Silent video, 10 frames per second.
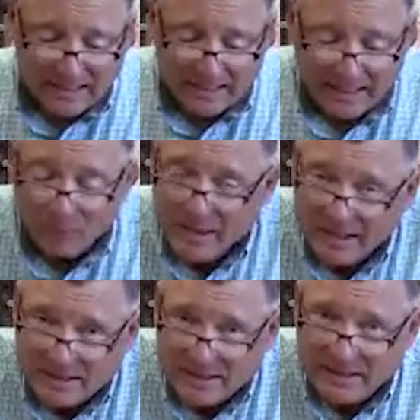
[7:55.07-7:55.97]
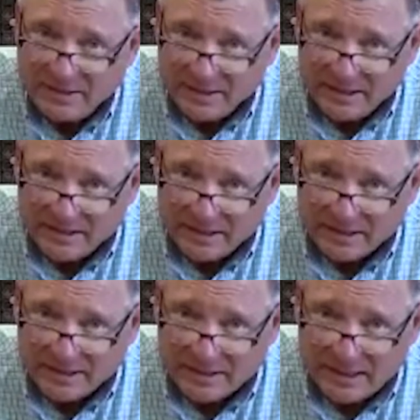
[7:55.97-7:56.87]
And when they see
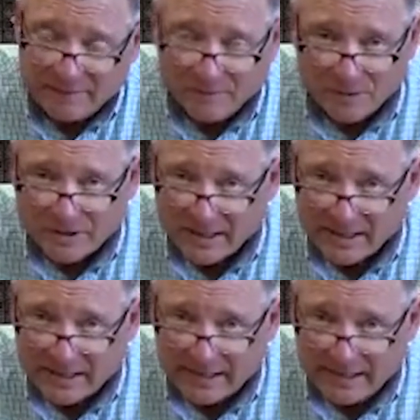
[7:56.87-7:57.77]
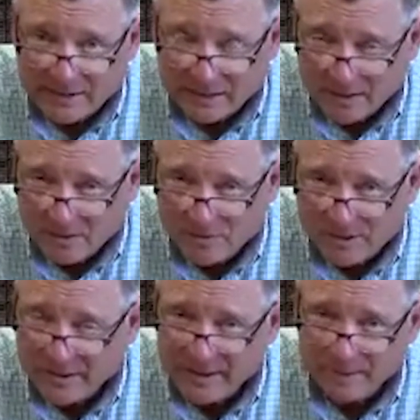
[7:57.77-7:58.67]
Jesus, at first they think he's a
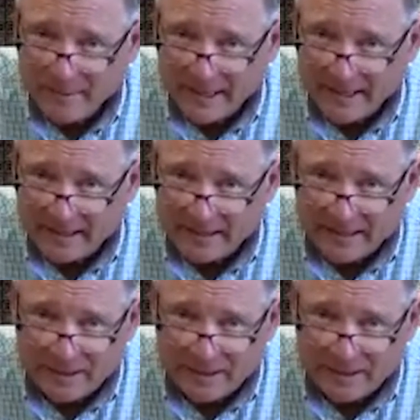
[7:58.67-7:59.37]
ghost. They're panicked.